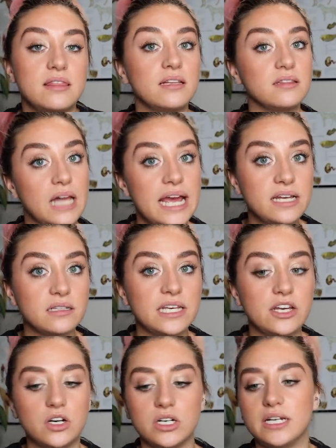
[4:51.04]
the
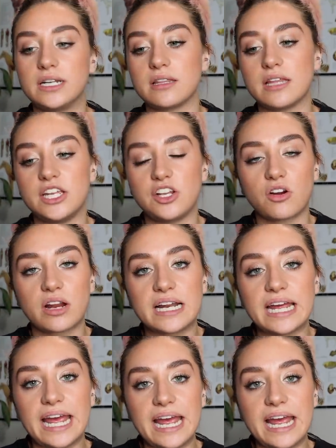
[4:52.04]
likelihood that you're going to